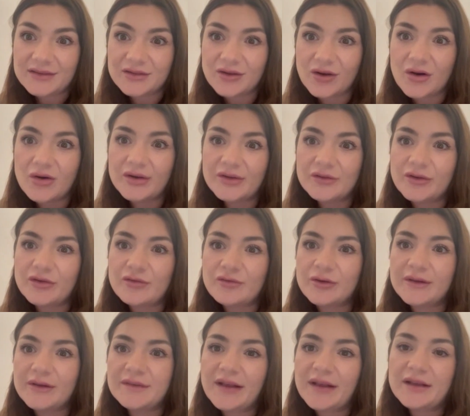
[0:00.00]
So it was
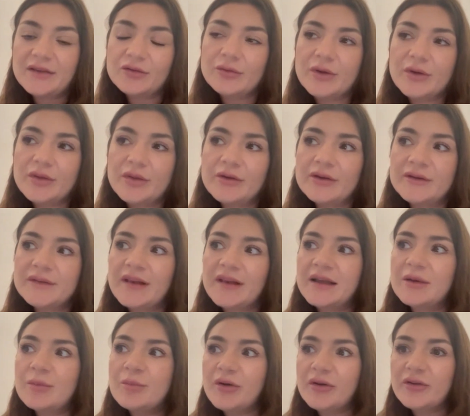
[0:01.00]
very intense, whether it's like
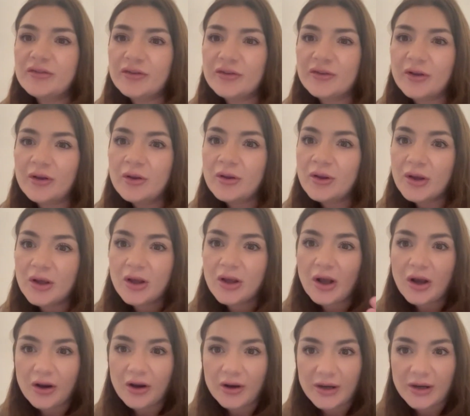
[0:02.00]
personal
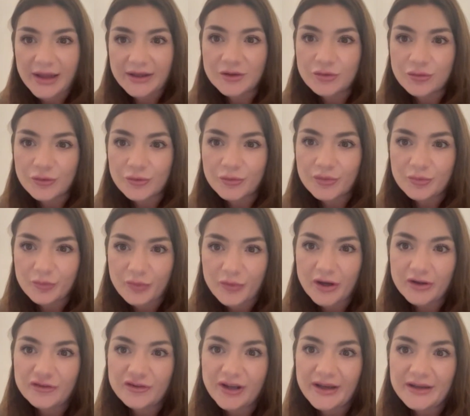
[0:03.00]
or like group
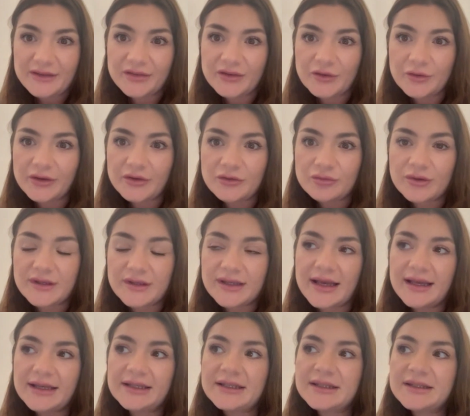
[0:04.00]
projects. So it really
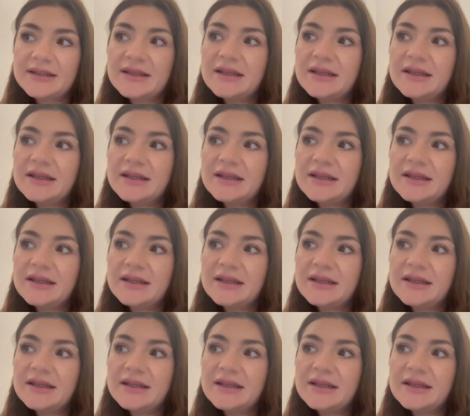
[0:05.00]
like